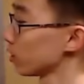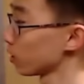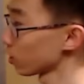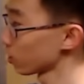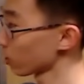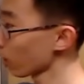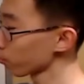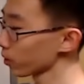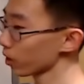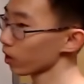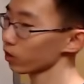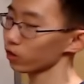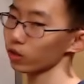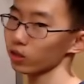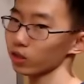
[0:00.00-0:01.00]
does not
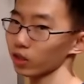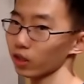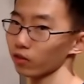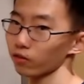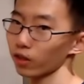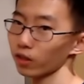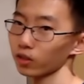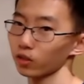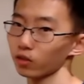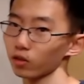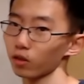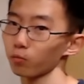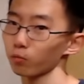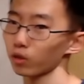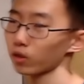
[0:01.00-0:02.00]
belong to the set of rational
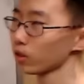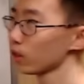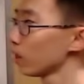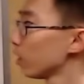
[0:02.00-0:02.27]
numbers.